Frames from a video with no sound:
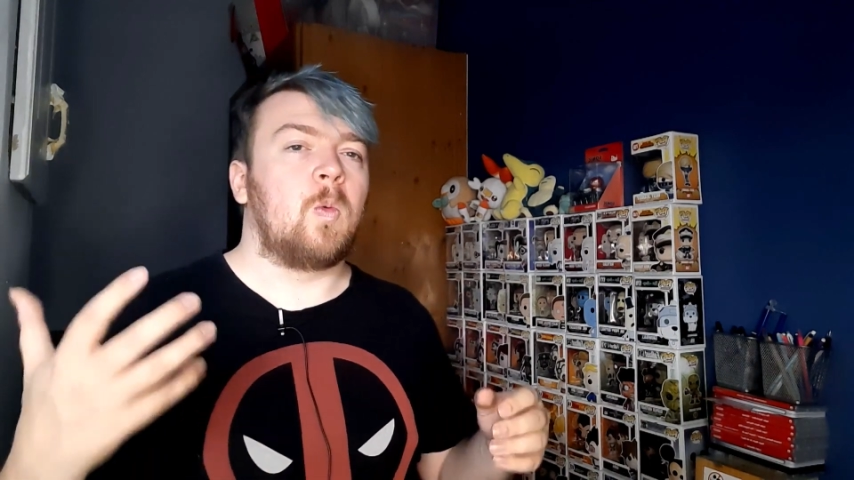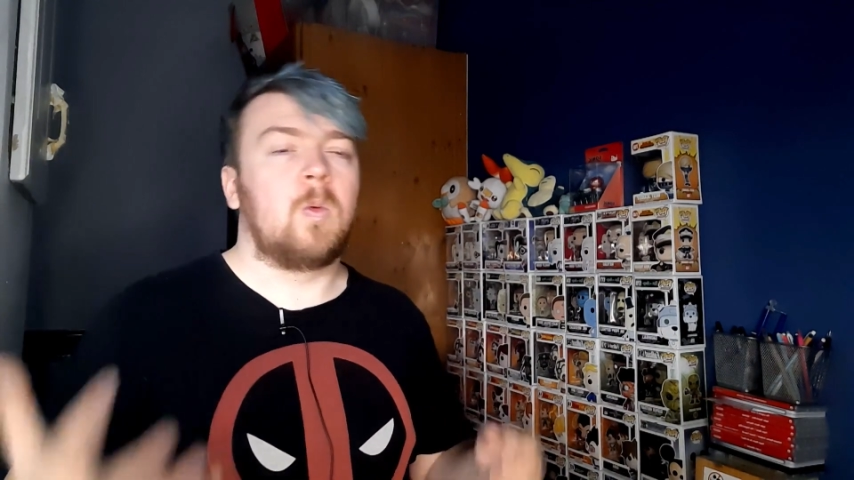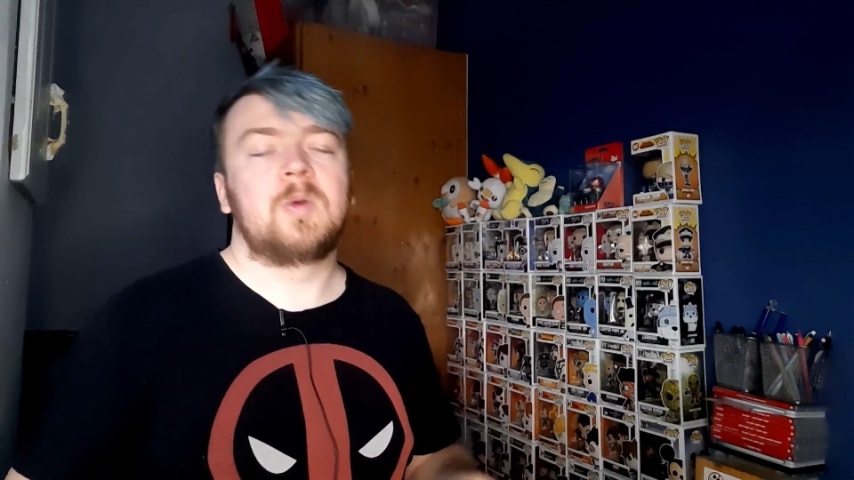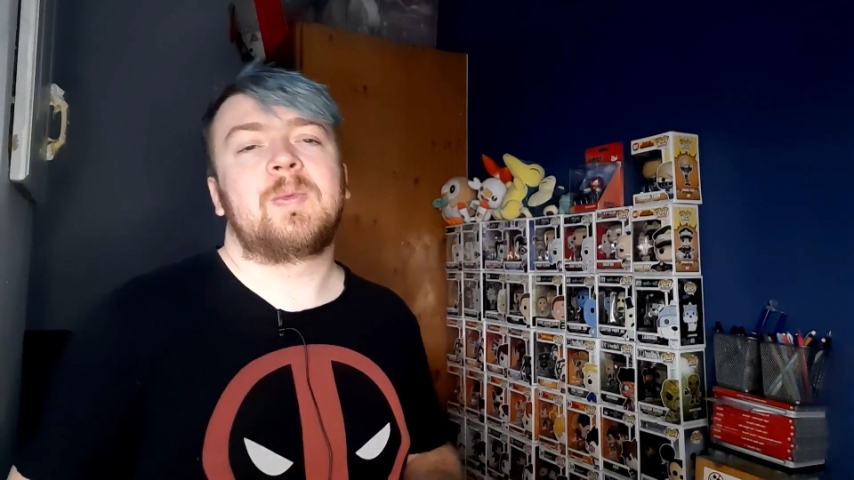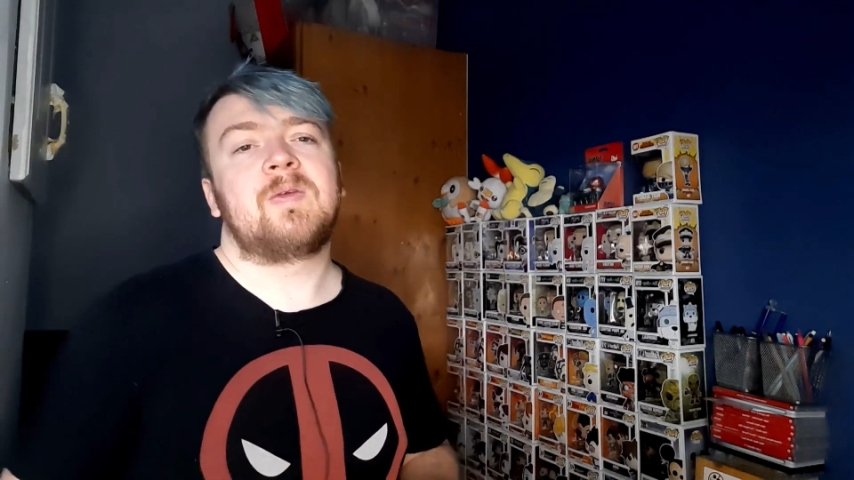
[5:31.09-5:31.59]

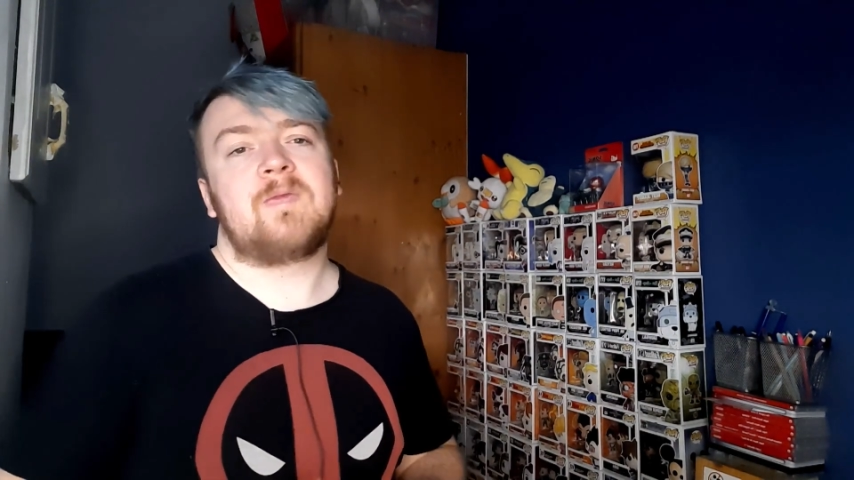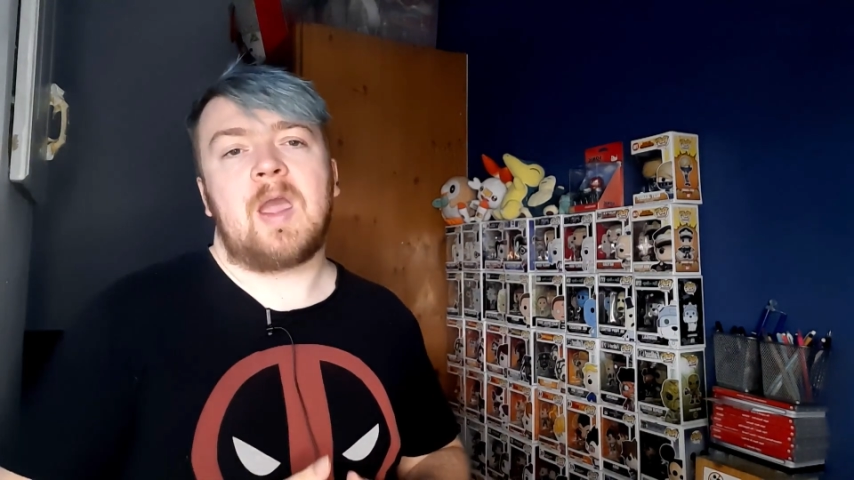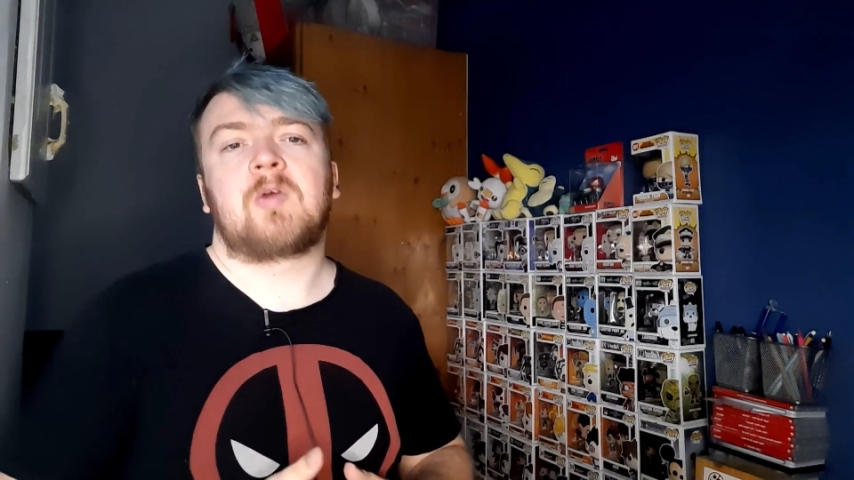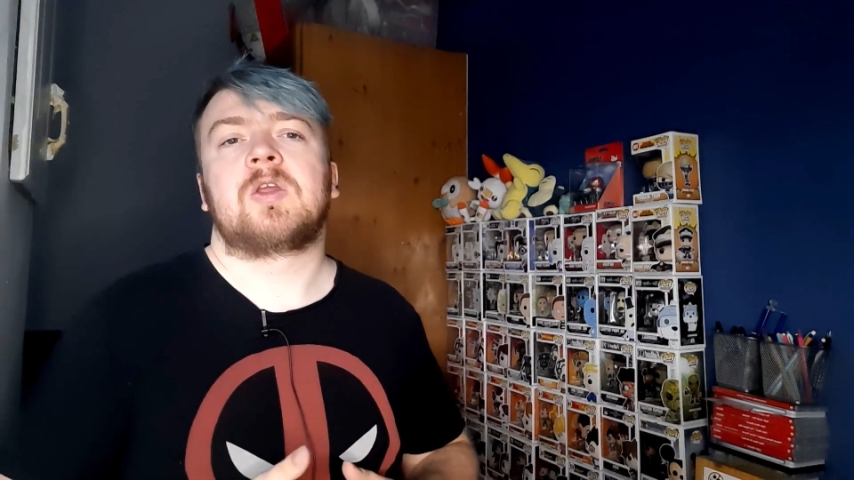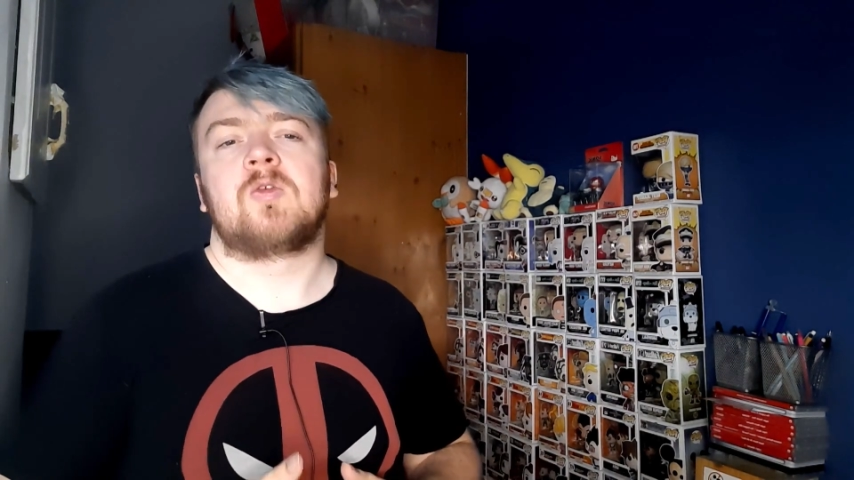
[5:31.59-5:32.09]
would be
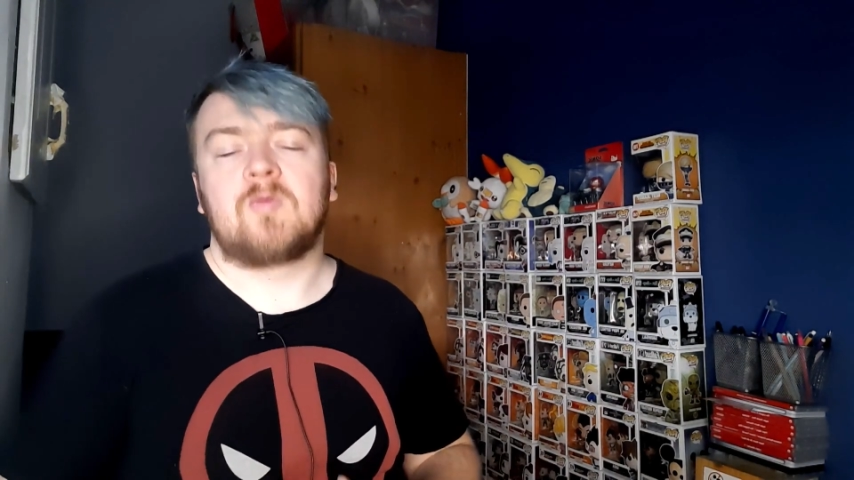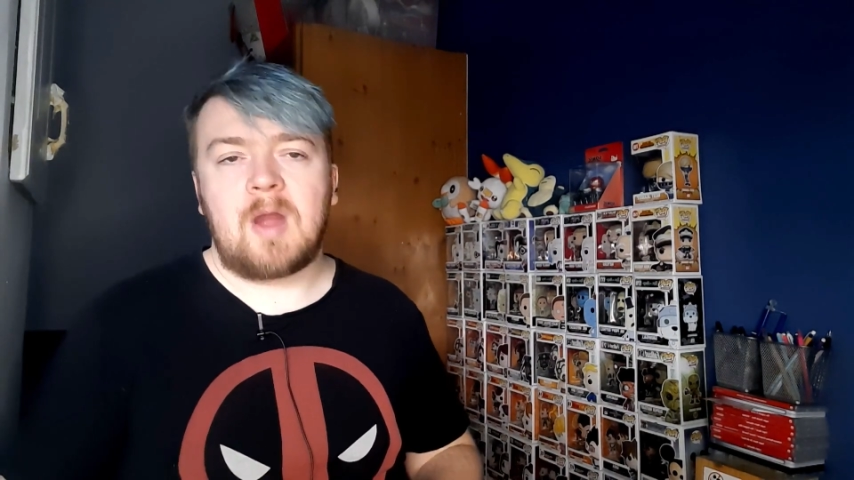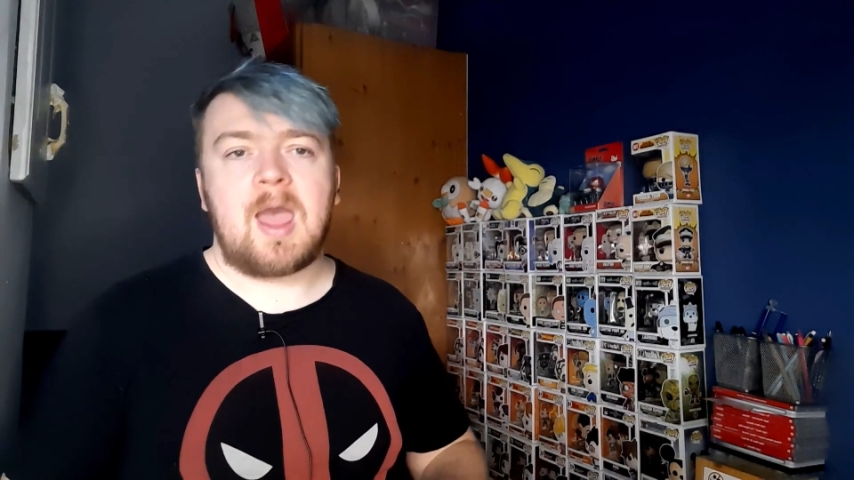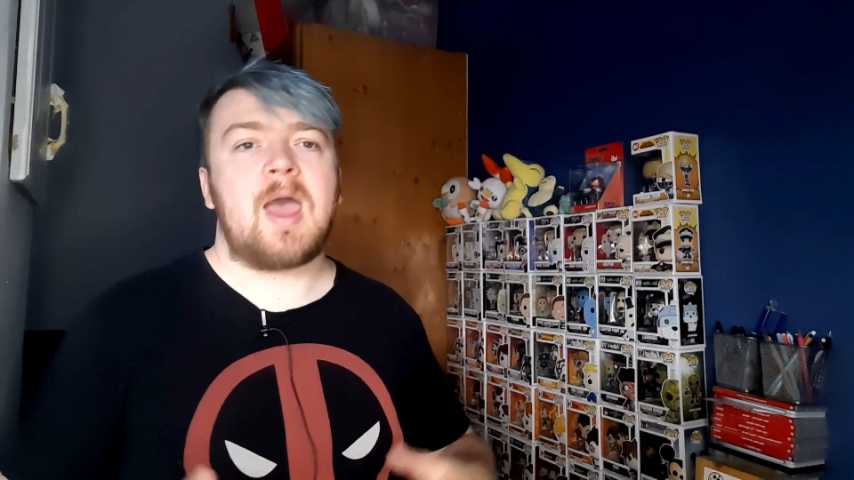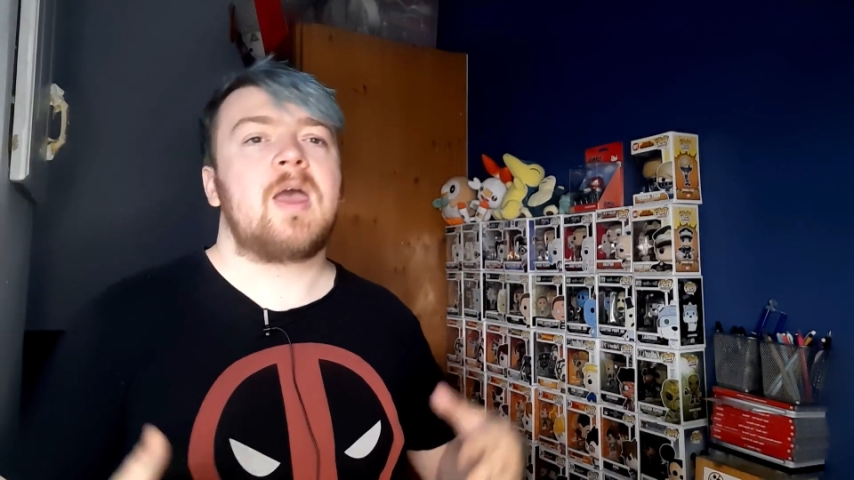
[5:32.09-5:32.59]
very
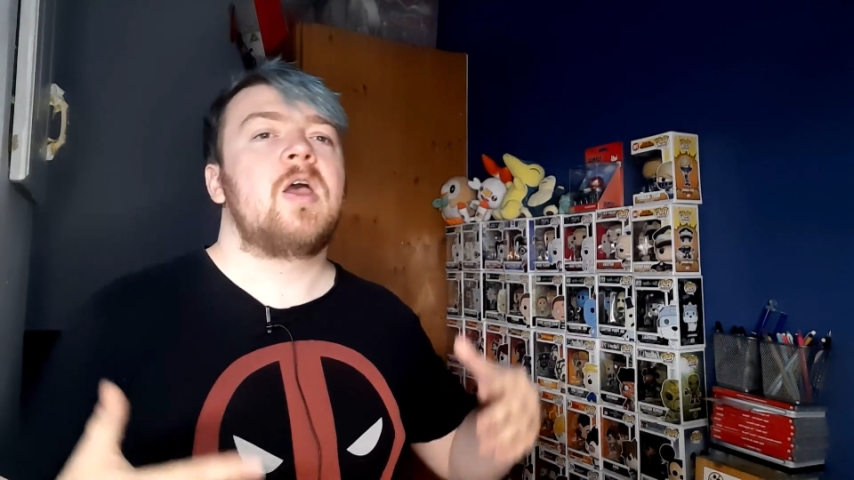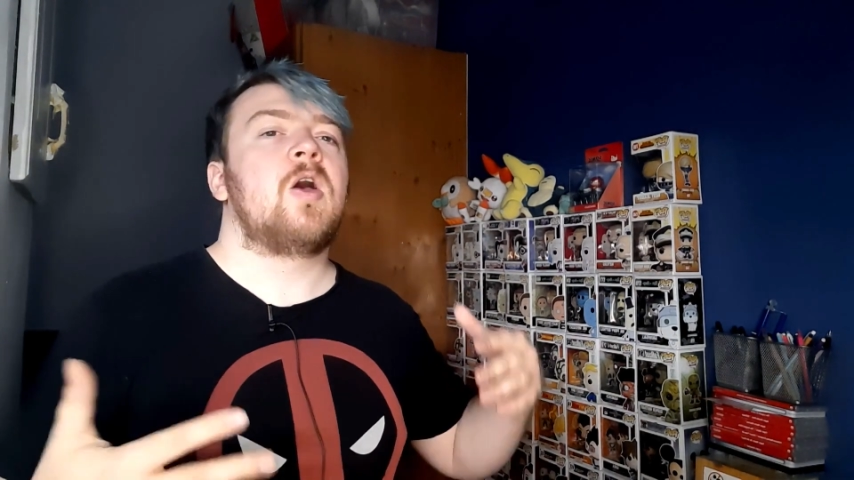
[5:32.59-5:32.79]
rare